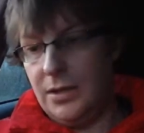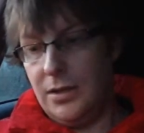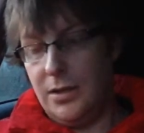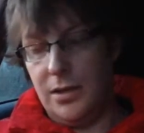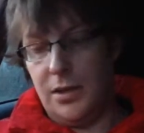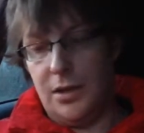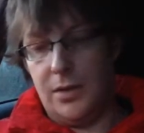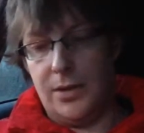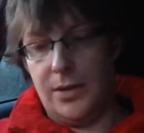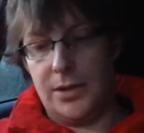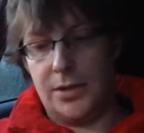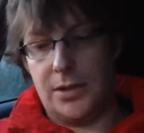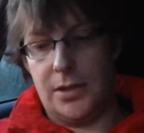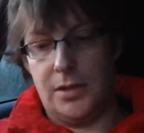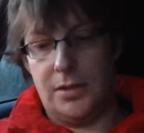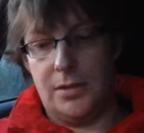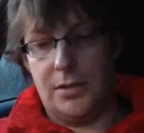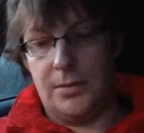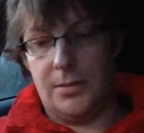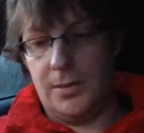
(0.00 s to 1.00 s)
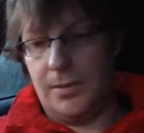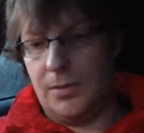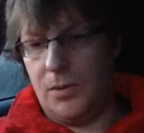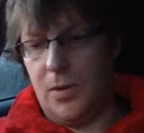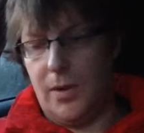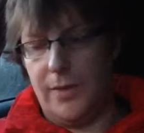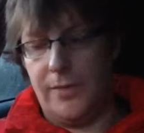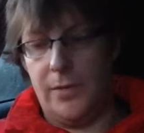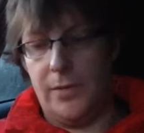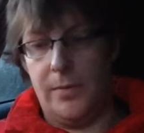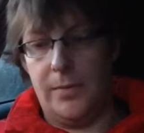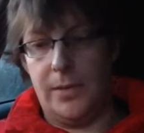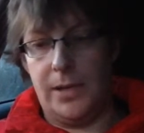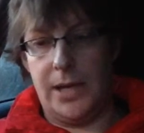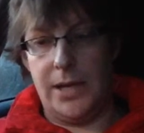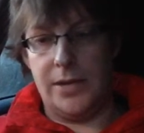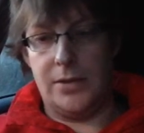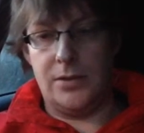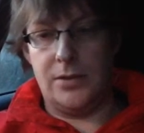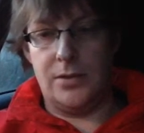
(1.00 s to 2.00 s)
there's going to be quite a few
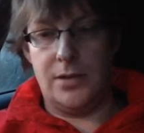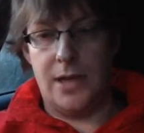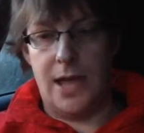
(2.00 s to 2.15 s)
implications